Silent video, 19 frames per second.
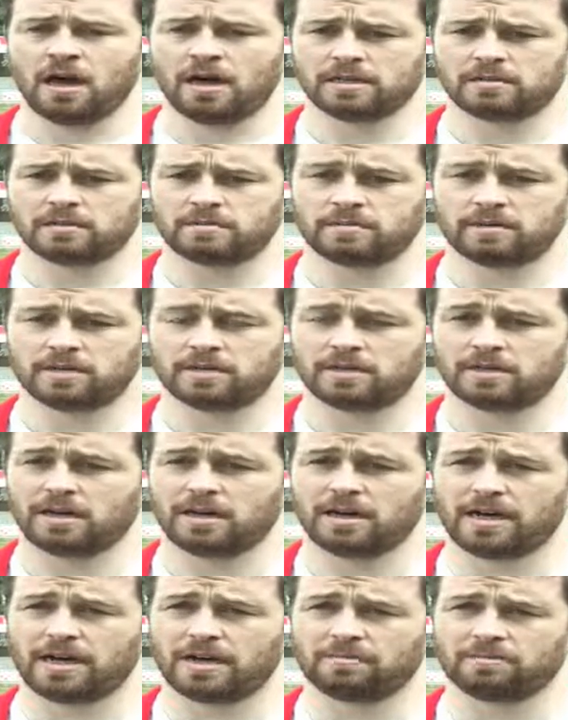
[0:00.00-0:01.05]
I
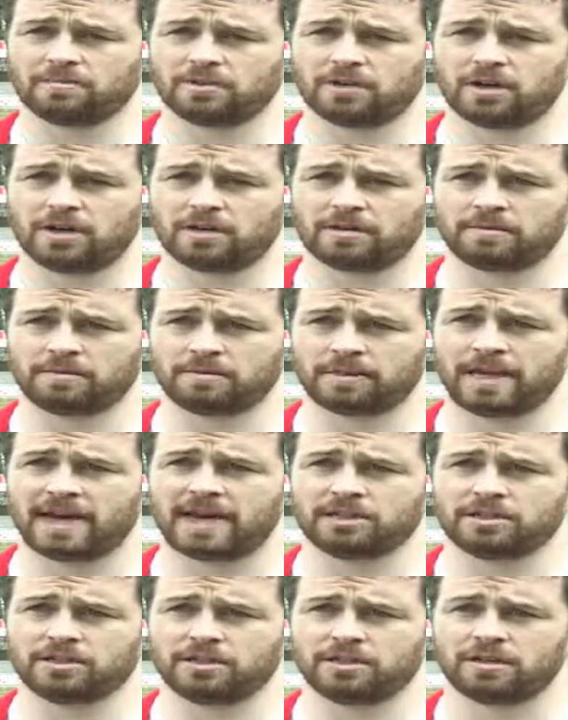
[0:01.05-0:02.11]
saw Jordan
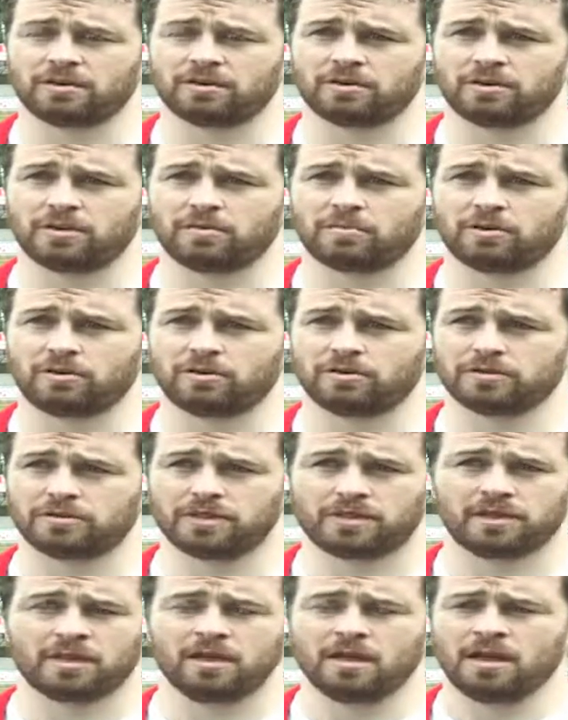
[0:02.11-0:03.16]
catching it under the
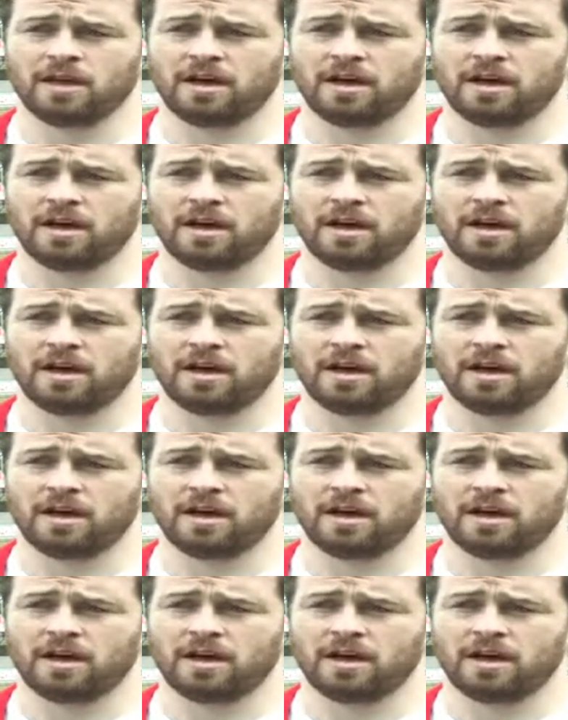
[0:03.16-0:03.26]
post, and